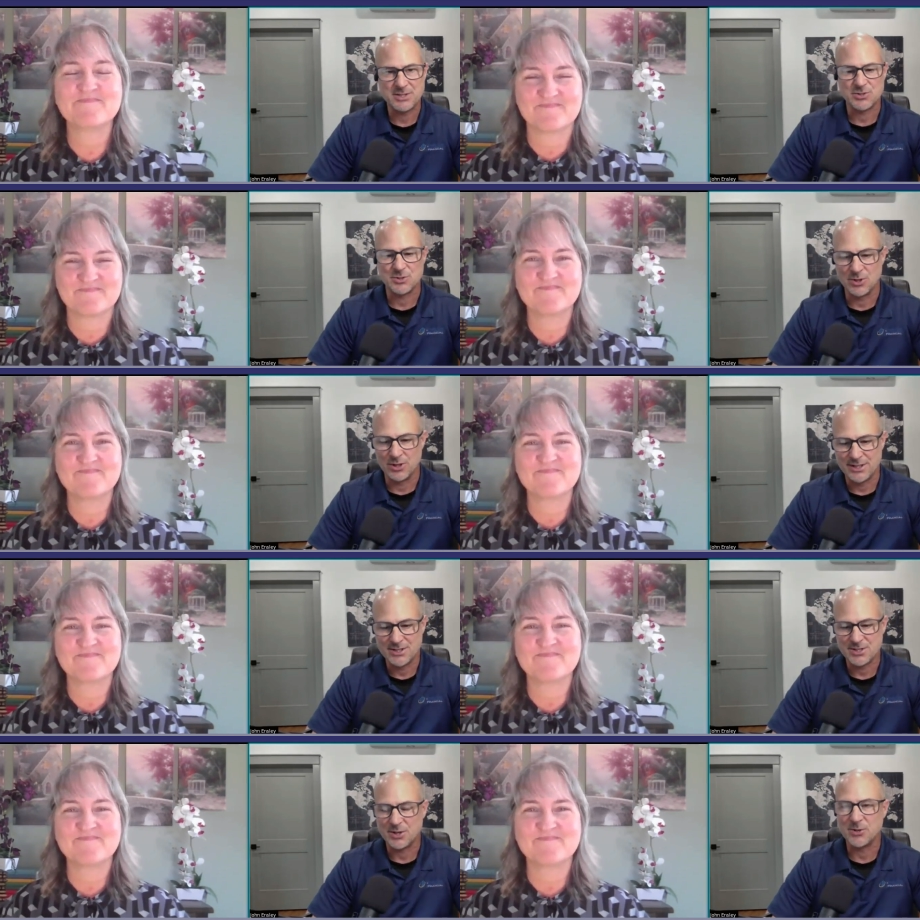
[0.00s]
Speaker 1: story.
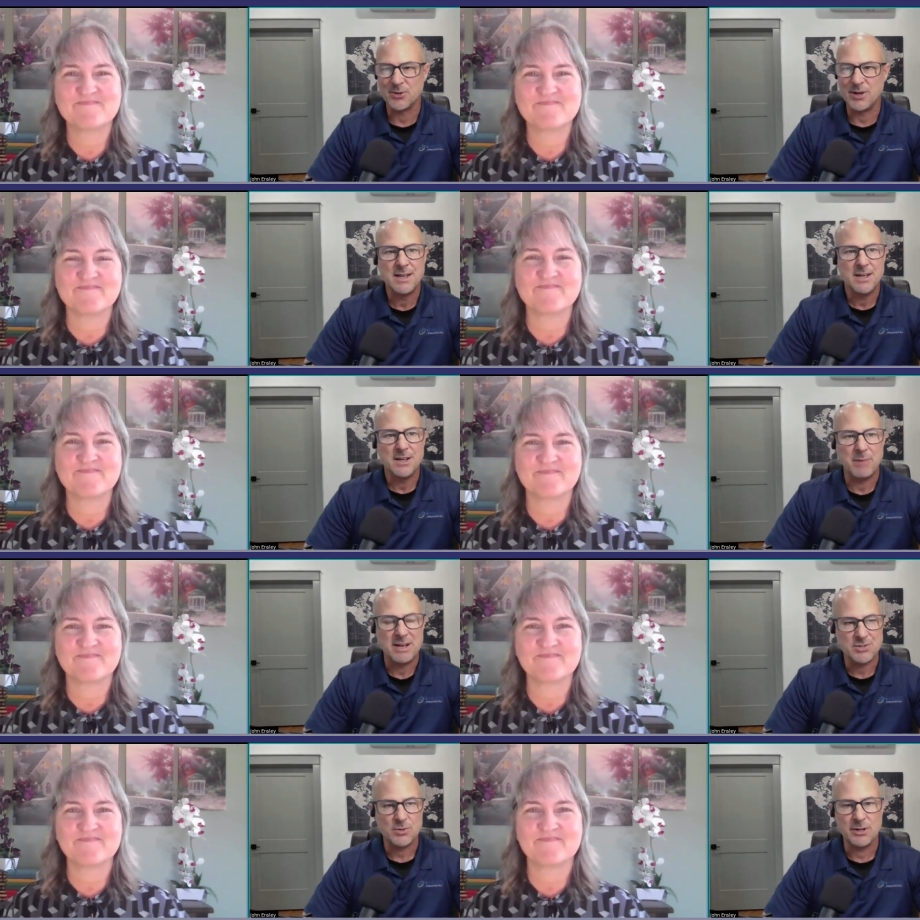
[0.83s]
So,
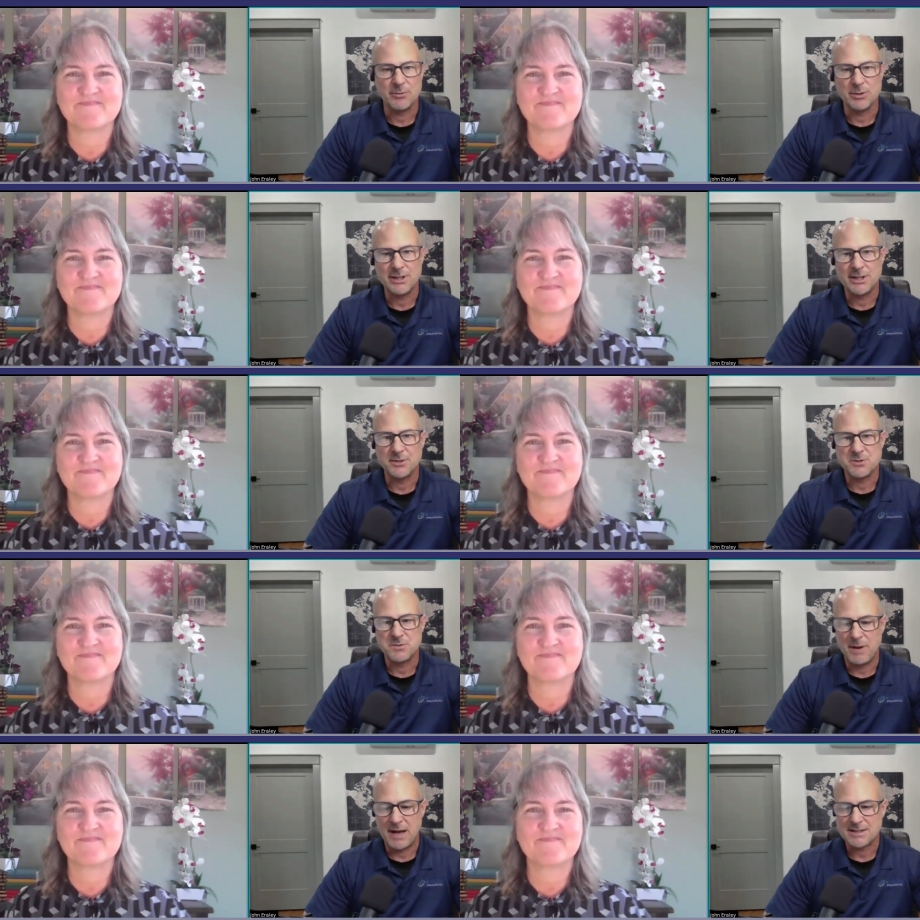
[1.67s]
my story really
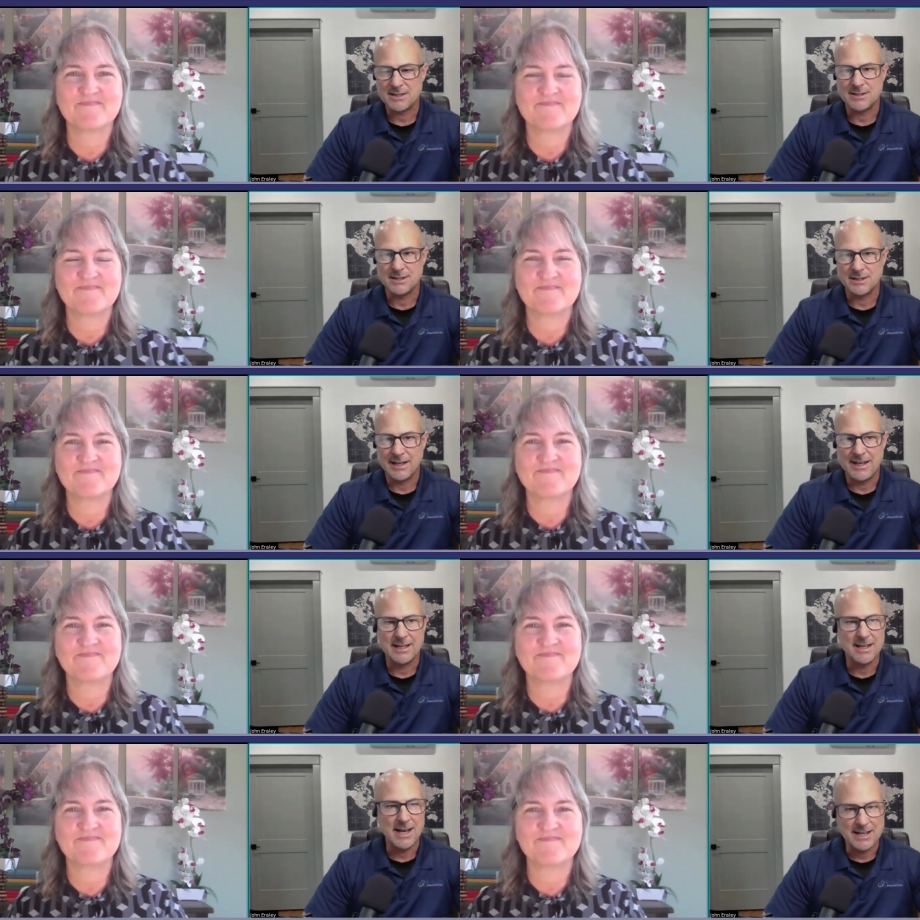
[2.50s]
goes back to the
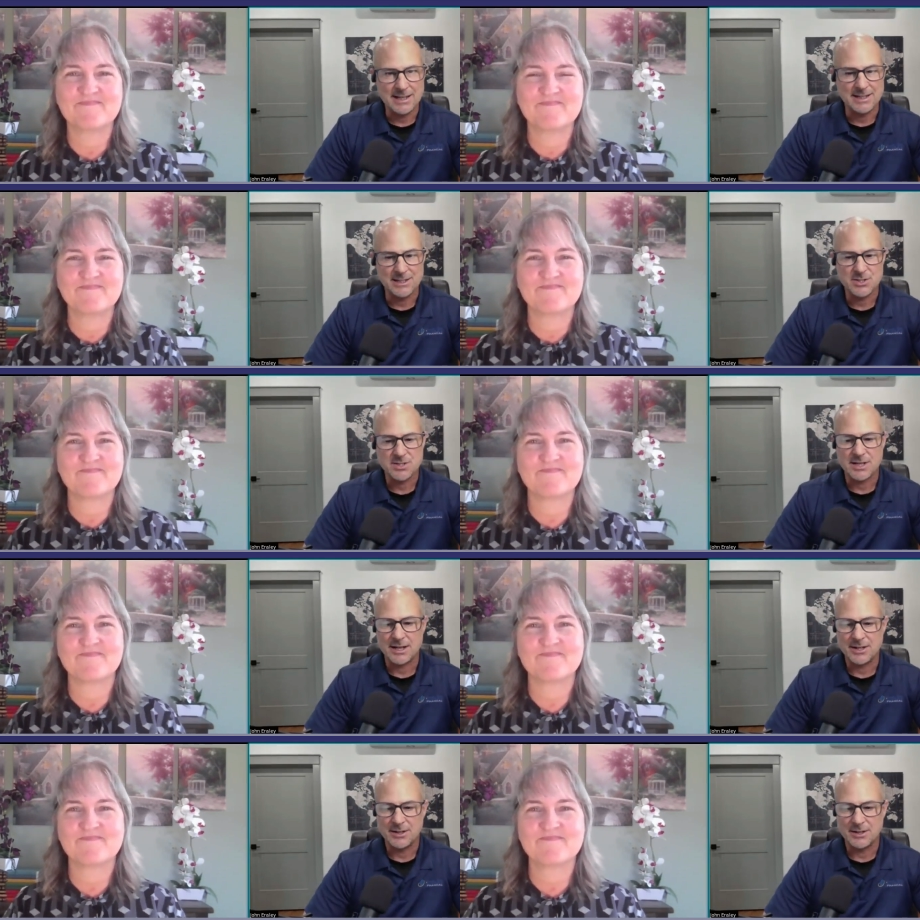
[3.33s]
late 90s.
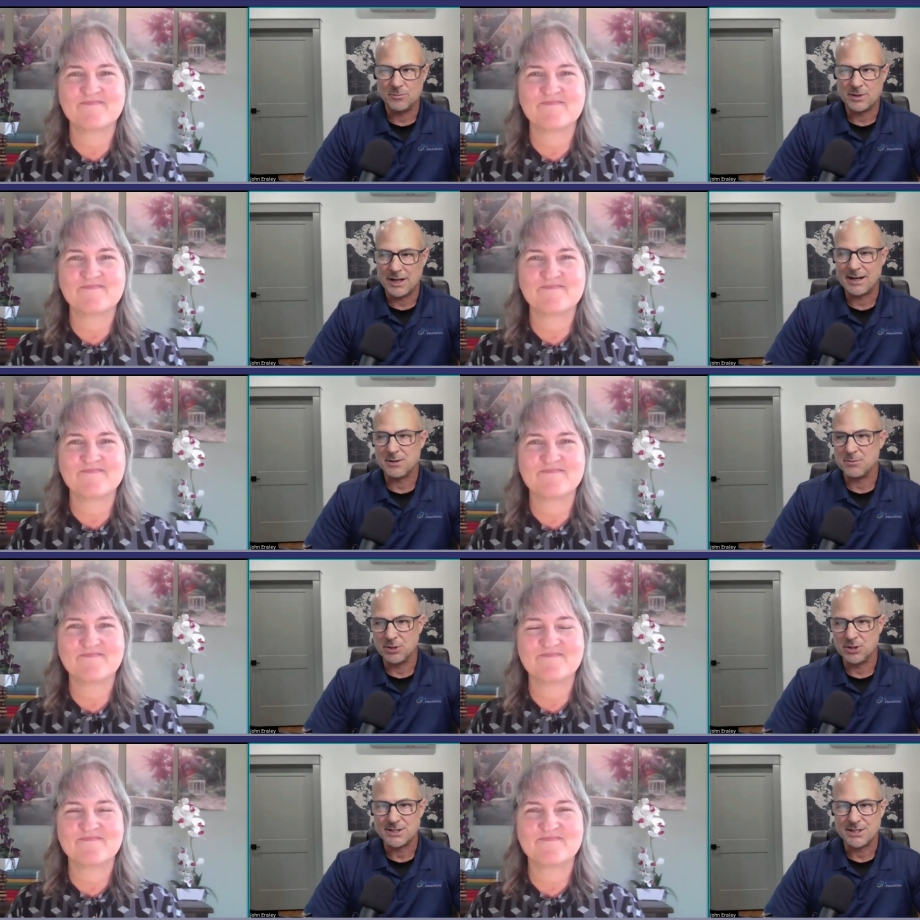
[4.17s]
I got out of the
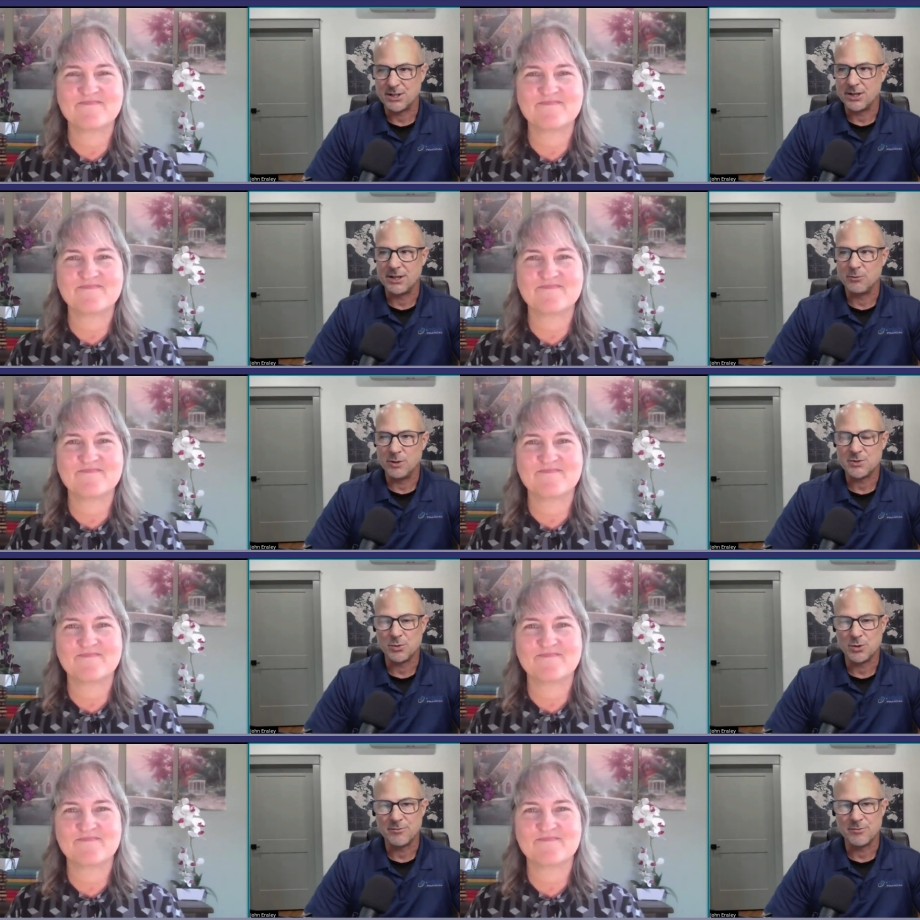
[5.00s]
military and went
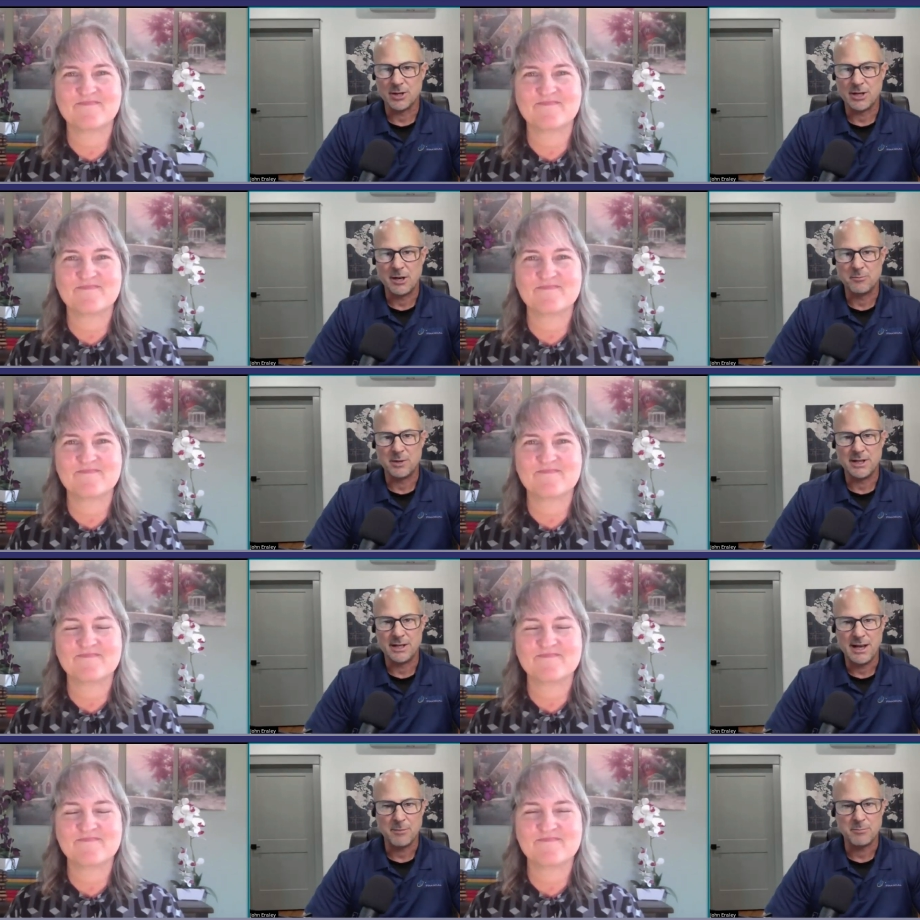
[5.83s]
to work for a
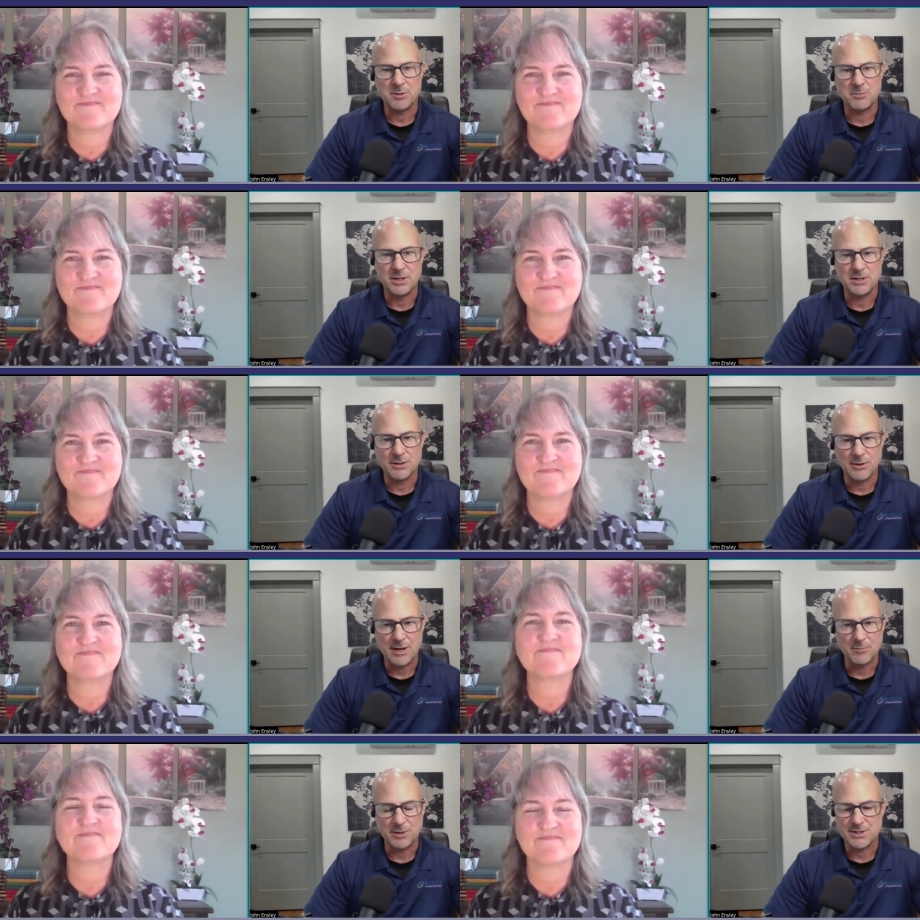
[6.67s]
company and happened to be in the
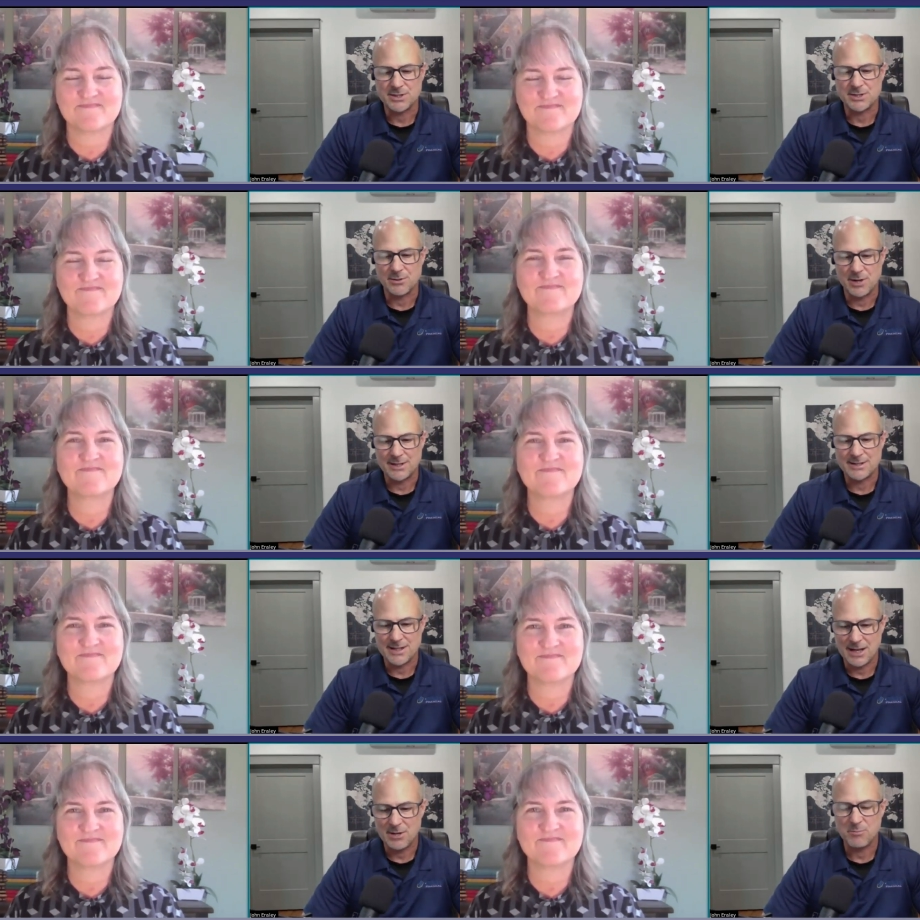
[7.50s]
right place at the right
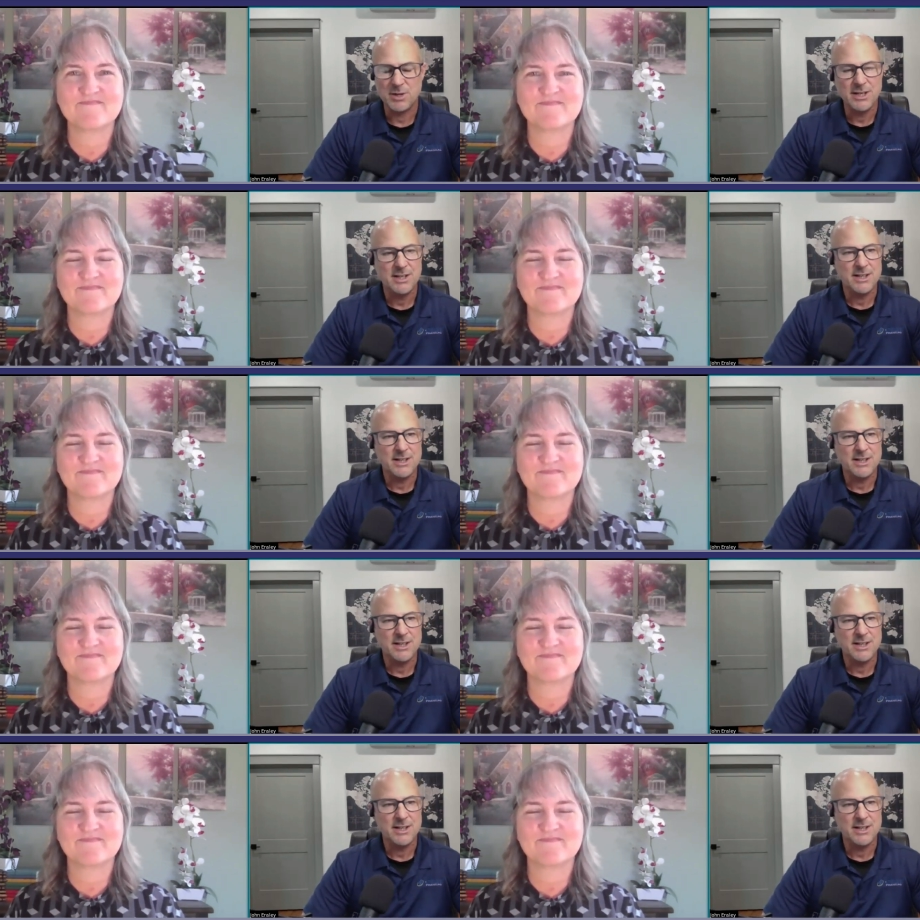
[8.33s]
time.